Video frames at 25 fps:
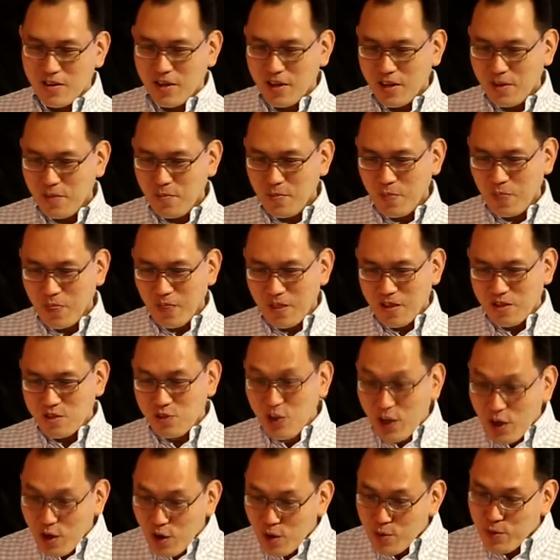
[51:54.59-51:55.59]
Okay,
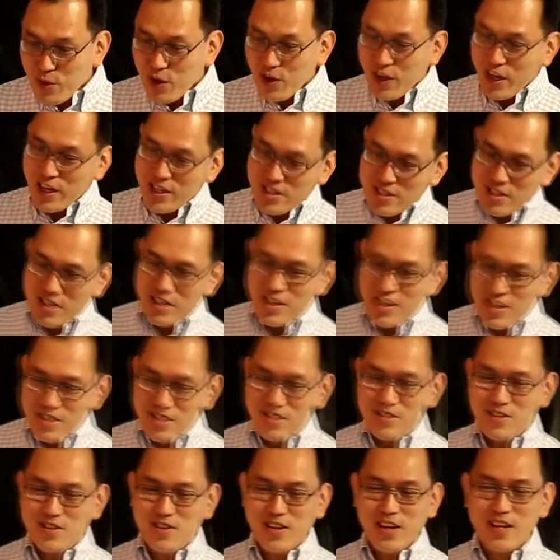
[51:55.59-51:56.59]
so I hope we all can see
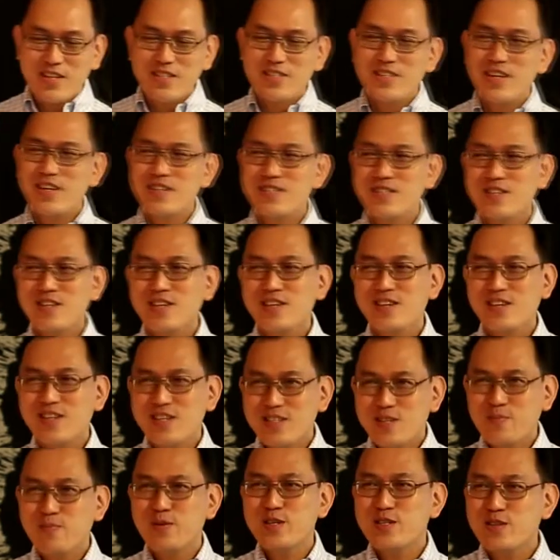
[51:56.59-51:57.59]
this, you know, as
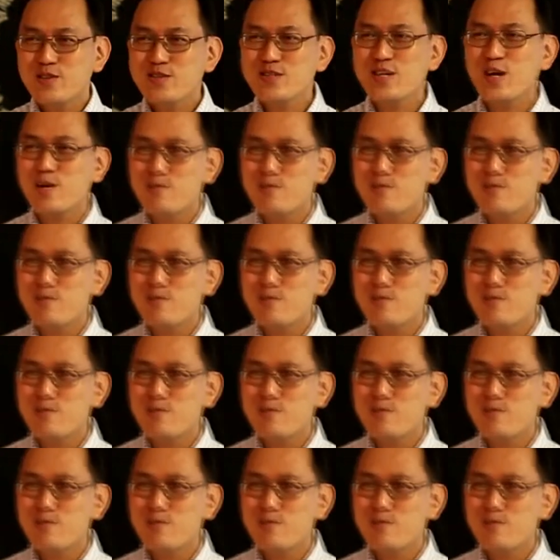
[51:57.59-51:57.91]
a piece of